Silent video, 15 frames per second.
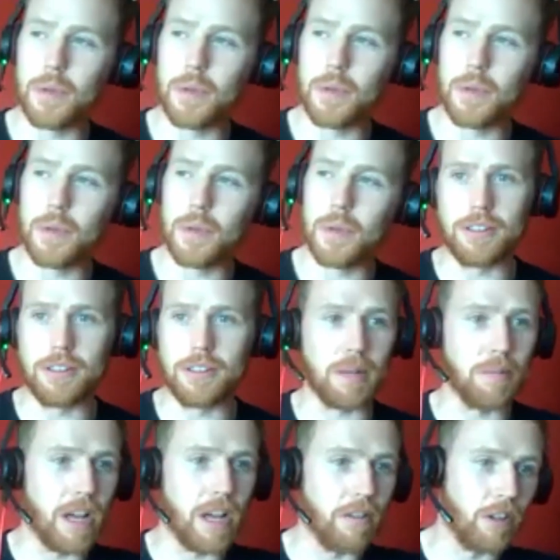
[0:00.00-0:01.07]
We're on the same
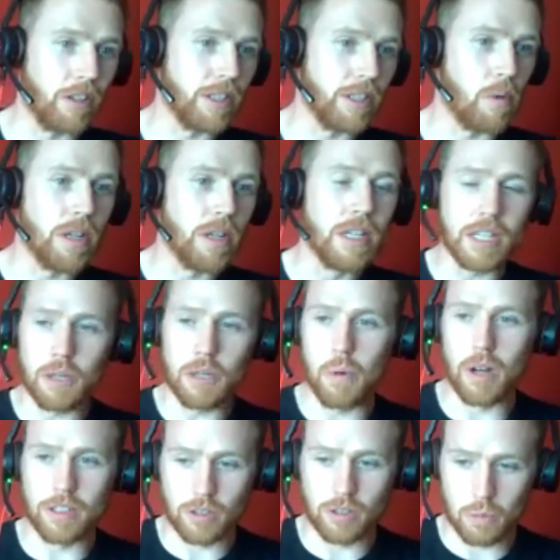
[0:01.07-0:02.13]
level. He he
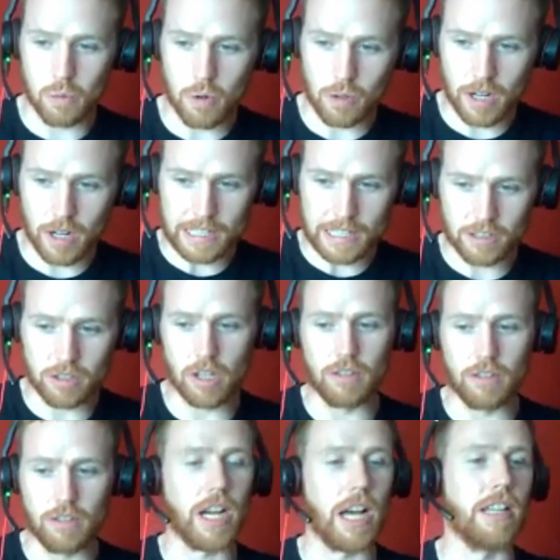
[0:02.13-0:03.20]
wants to work on and solve
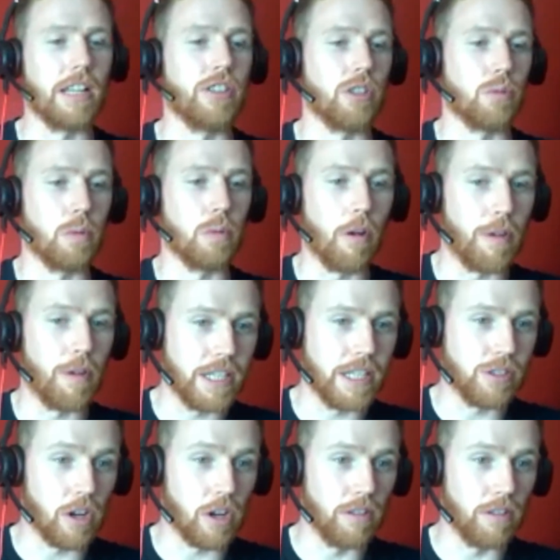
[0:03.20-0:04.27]
challenges we're already
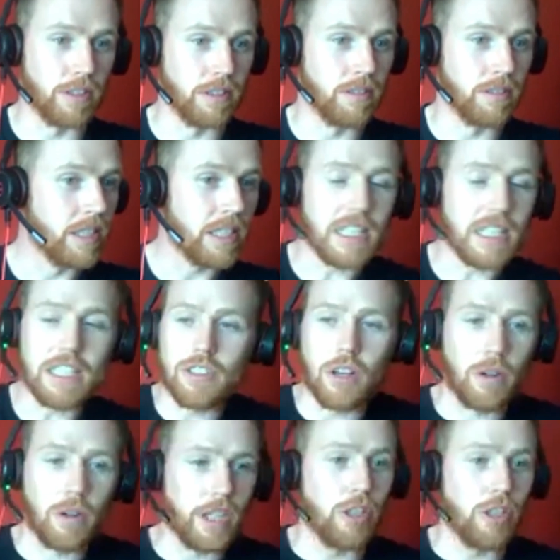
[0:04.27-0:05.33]
solving. He's going
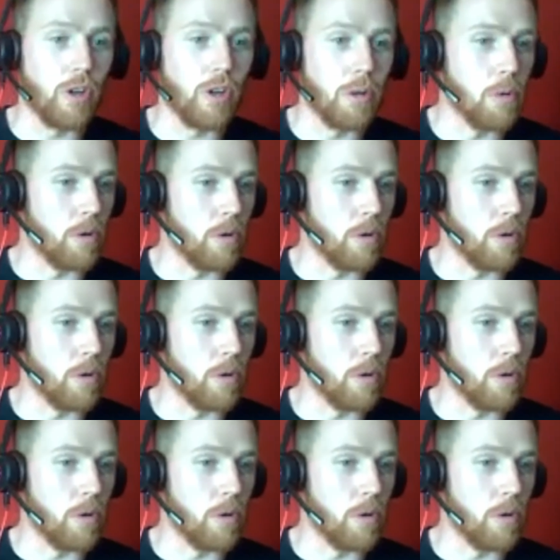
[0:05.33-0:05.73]
to enjoy working